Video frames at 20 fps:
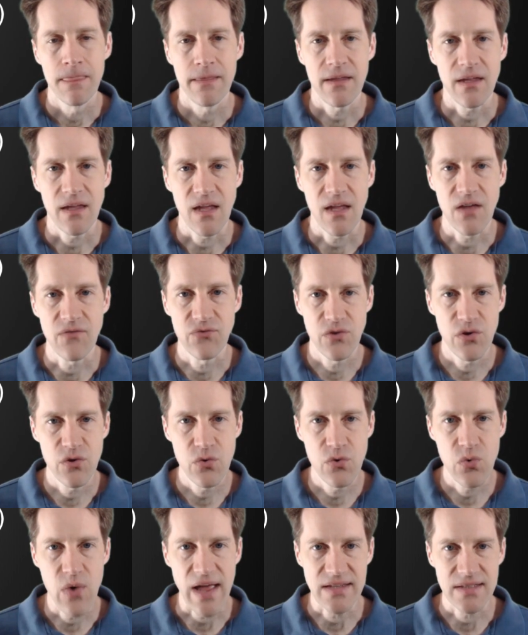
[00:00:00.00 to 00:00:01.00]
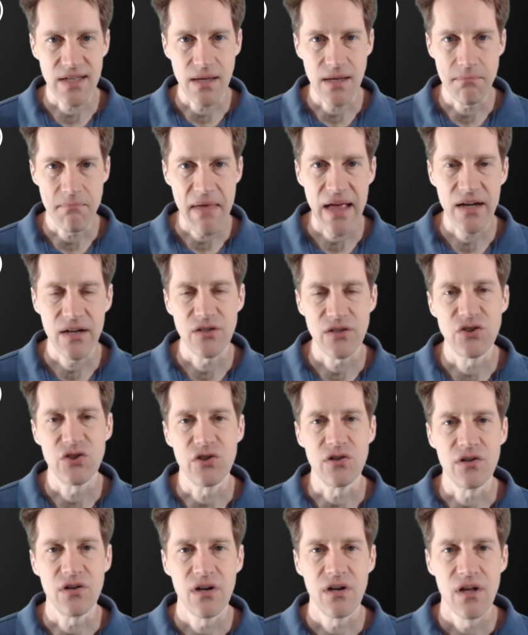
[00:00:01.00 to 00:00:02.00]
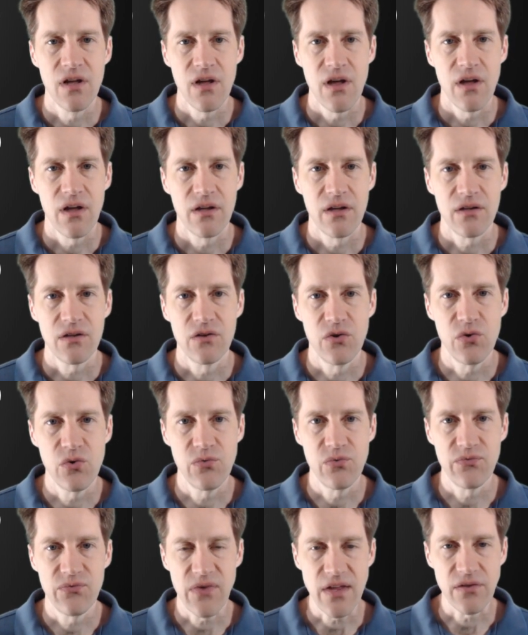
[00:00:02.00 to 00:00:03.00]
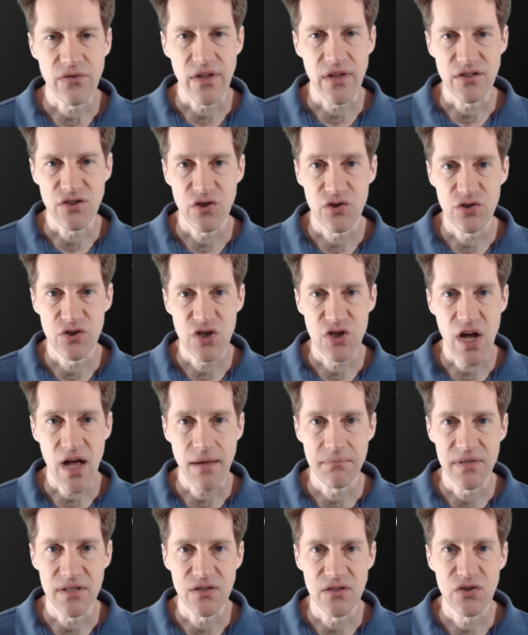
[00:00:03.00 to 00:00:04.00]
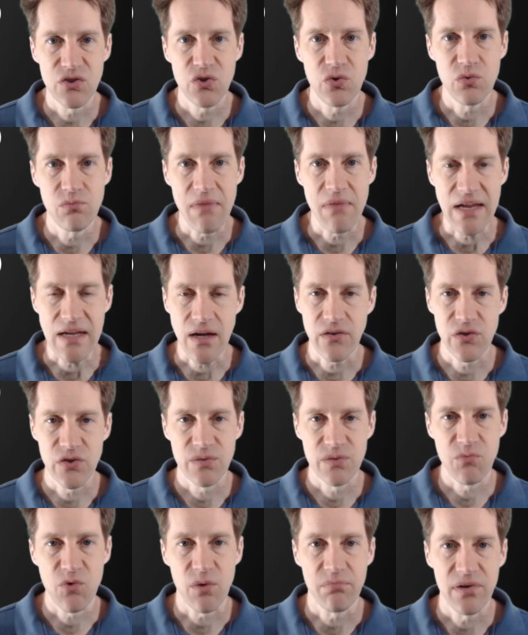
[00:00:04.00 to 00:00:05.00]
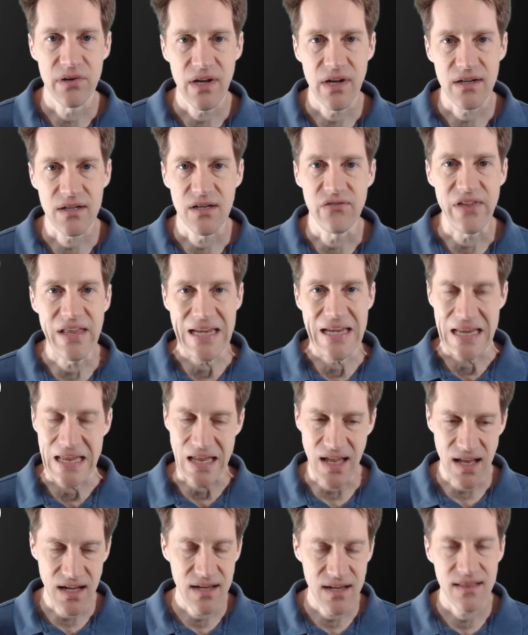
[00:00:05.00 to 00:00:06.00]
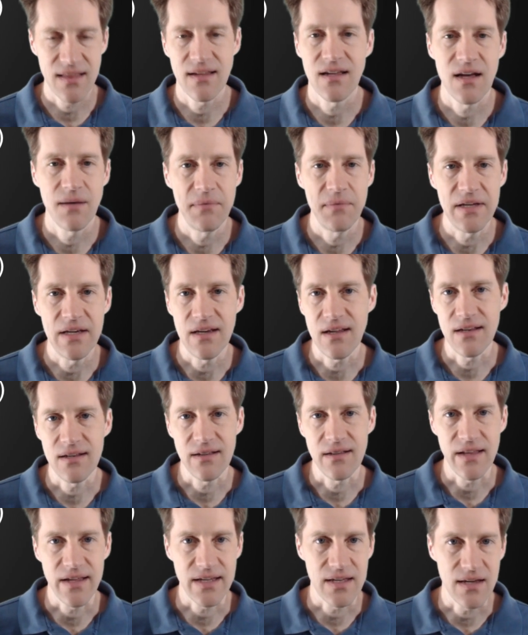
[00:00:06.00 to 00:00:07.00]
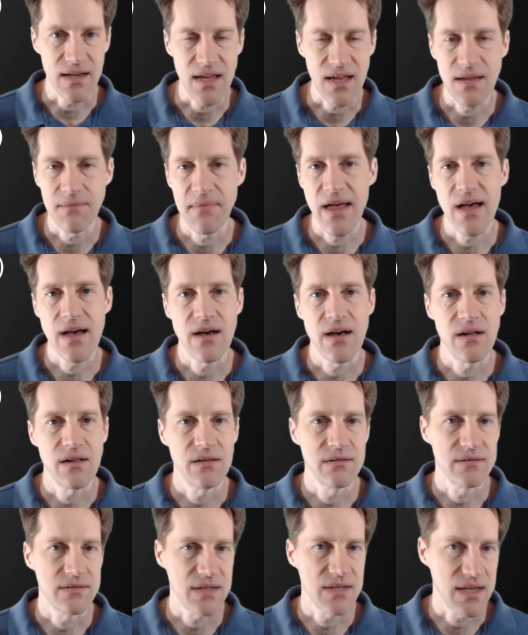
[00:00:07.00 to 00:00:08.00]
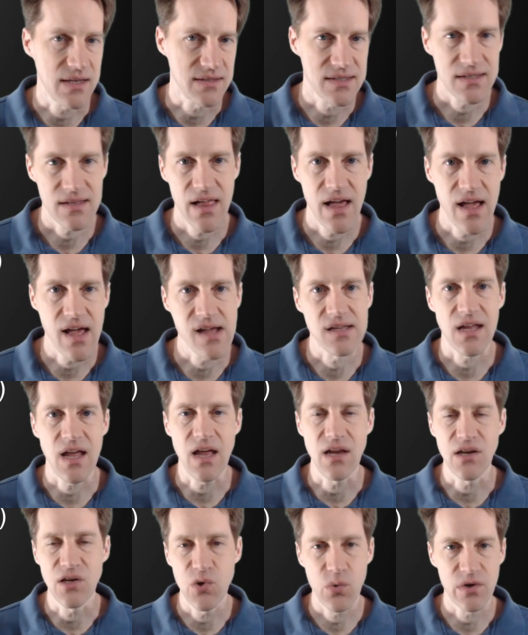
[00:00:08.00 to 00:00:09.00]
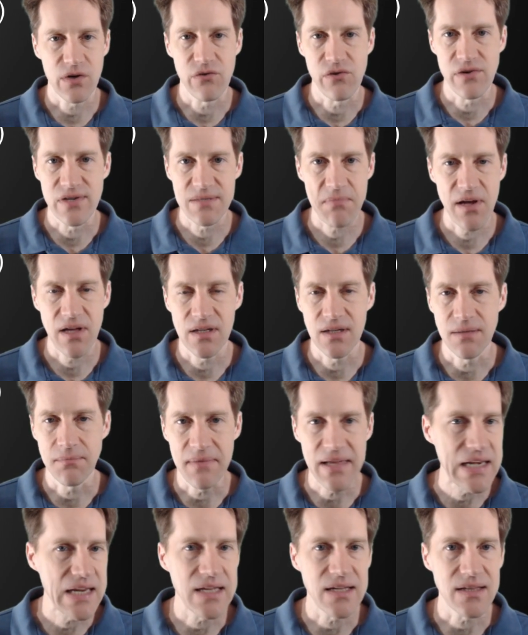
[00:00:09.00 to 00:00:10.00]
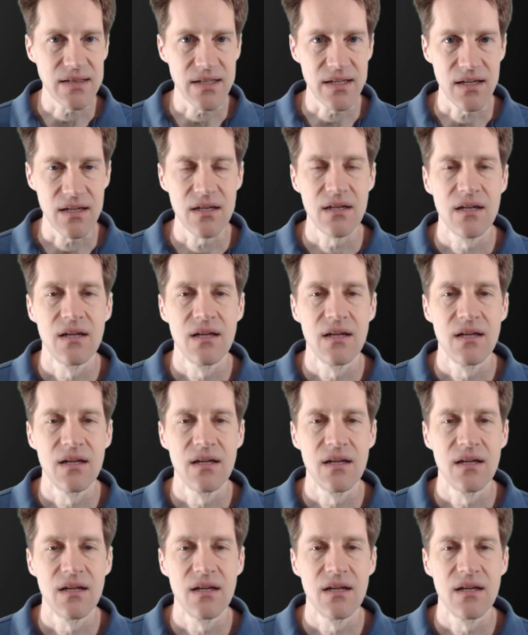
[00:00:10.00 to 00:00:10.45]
if you as a manager, you feel that your job is to make others more productive and anything coming in like an email in Slack and you want to respond immediately